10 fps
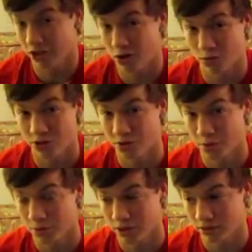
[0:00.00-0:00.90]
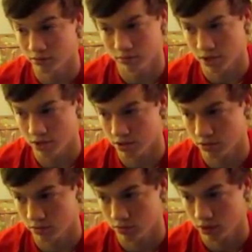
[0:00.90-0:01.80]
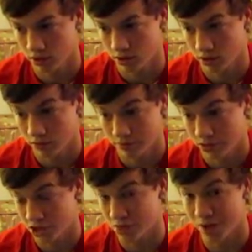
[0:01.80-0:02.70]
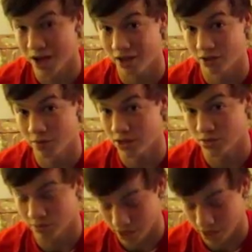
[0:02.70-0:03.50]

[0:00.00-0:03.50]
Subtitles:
along with him. I mean, just smile. It makes him